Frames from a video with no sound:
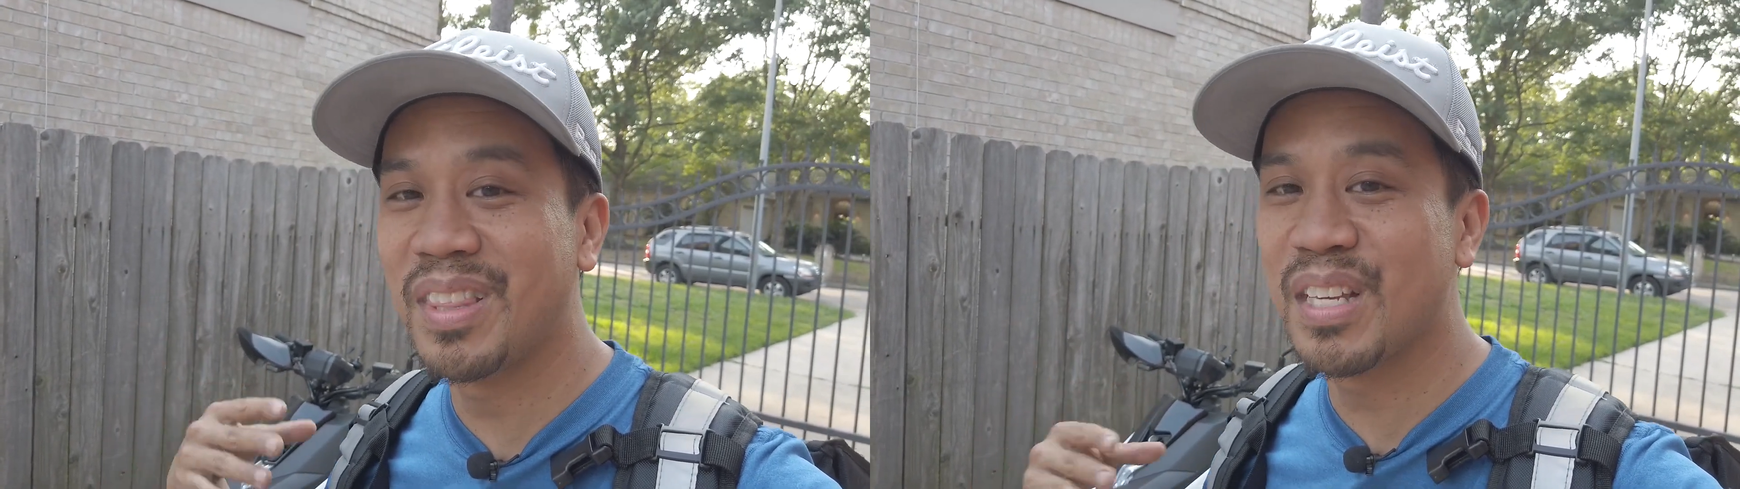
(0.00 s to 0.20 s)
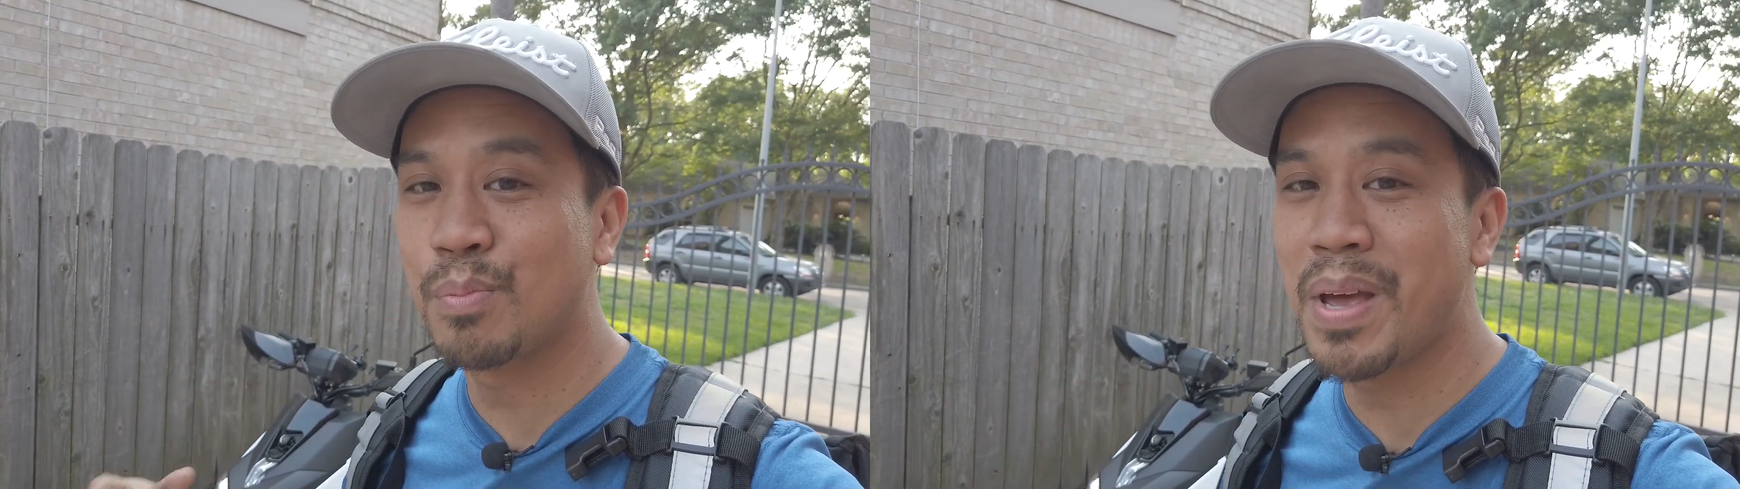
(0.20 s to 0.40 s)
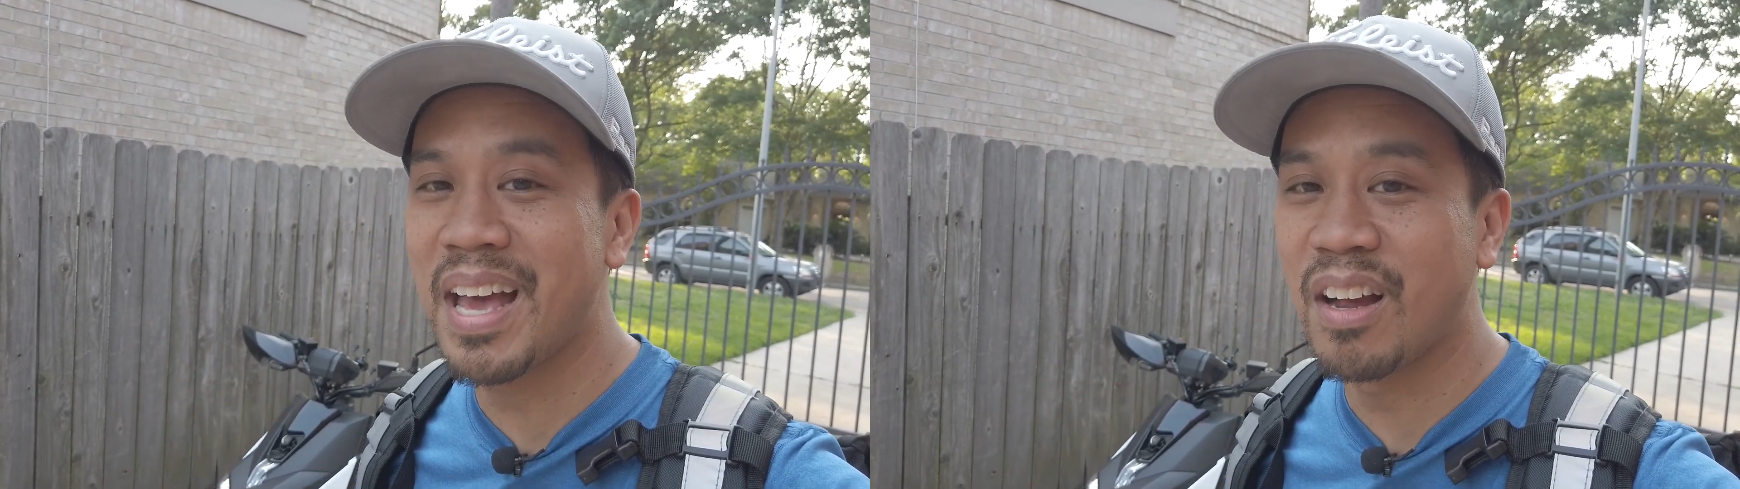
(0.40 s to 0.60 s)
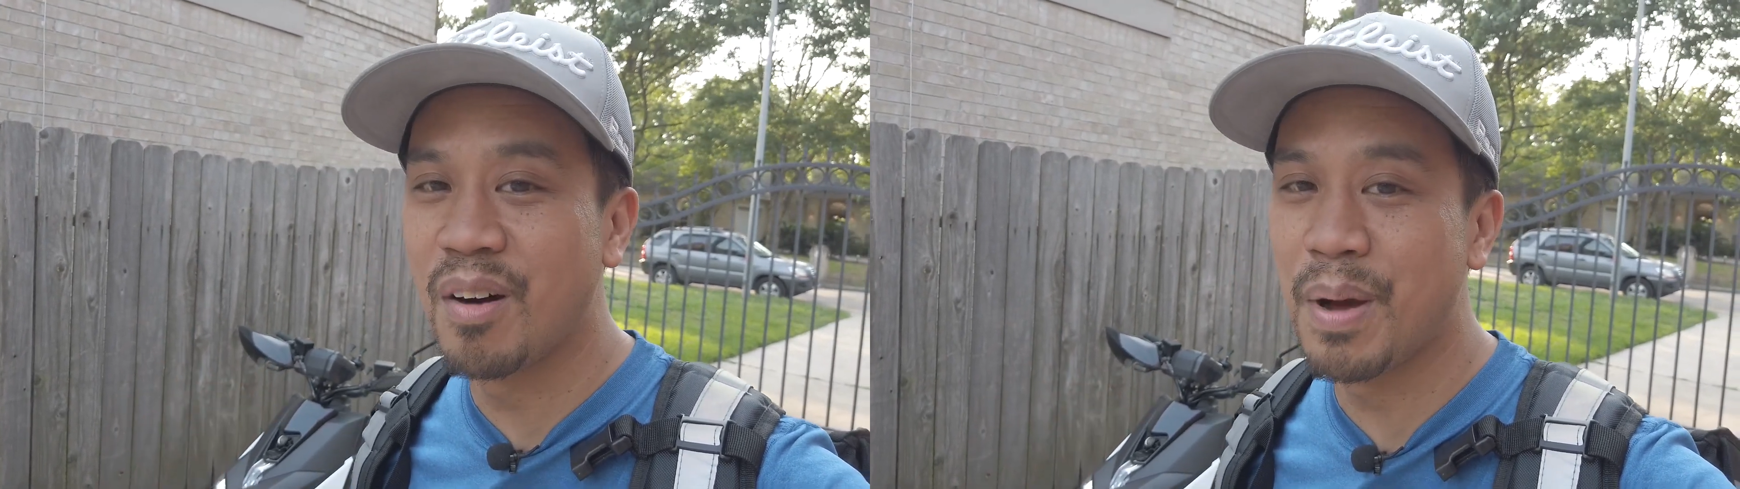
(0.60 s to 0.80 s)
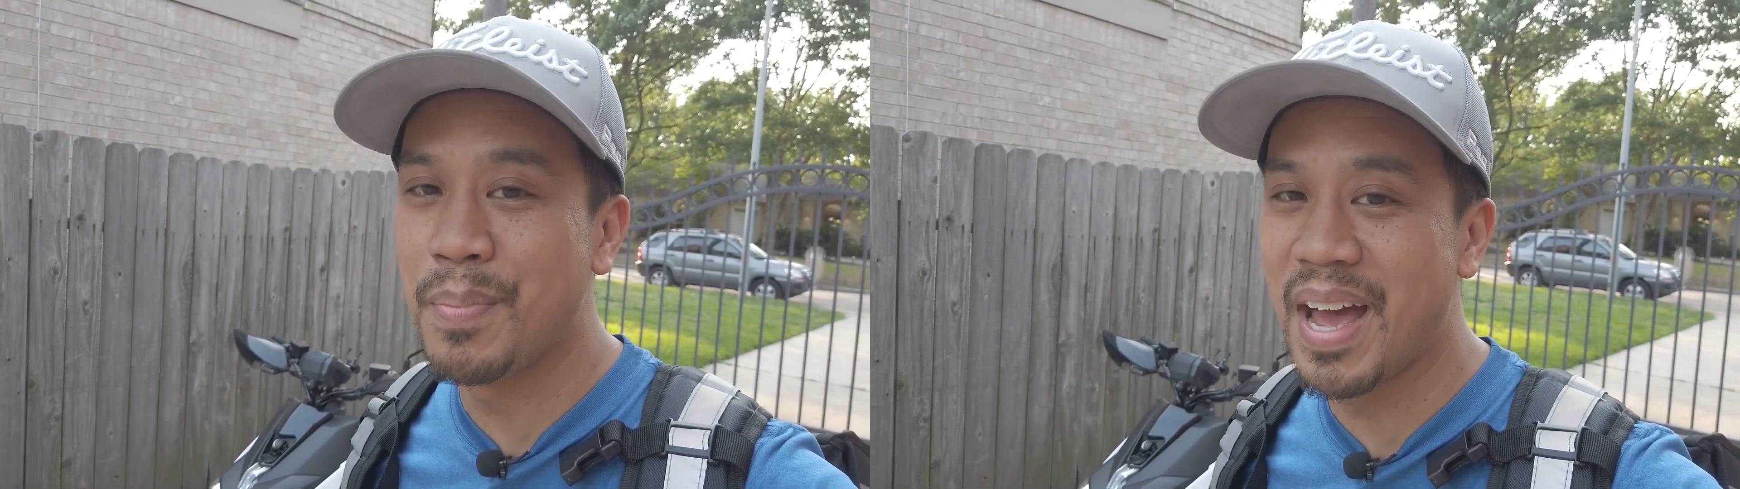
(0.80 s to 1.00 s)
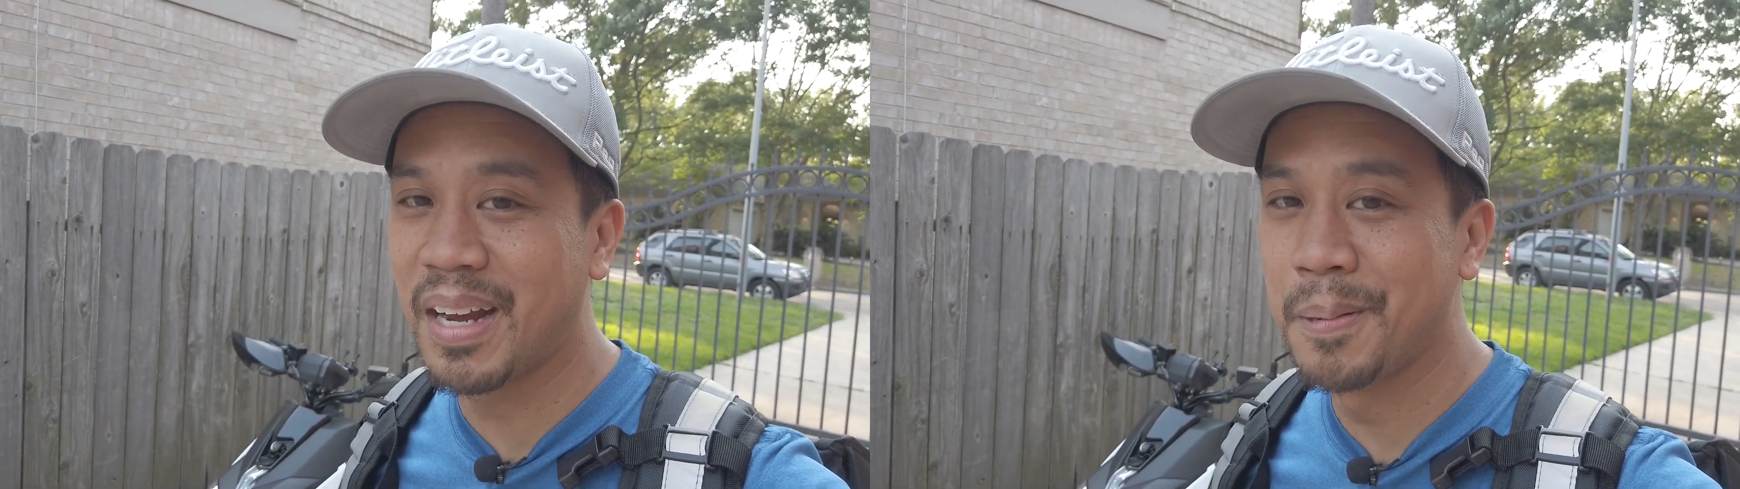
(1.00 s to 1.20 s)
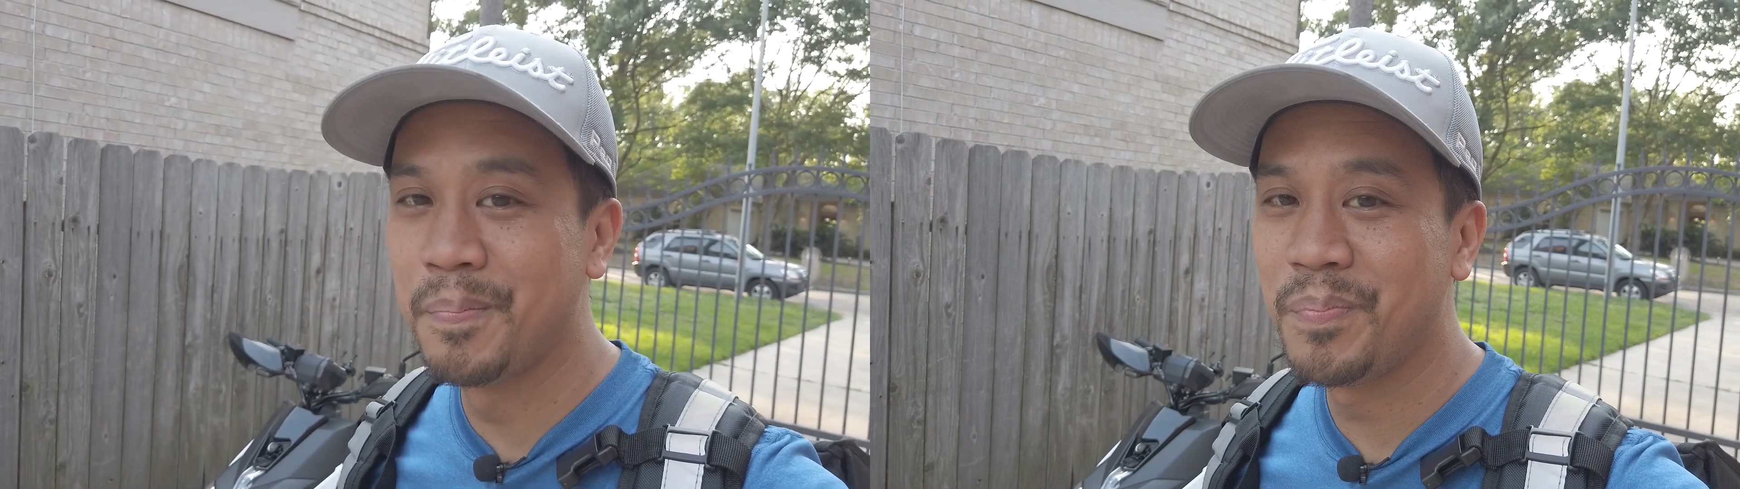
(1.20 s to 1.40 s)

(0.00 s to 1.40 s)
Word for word: with this bag on my back.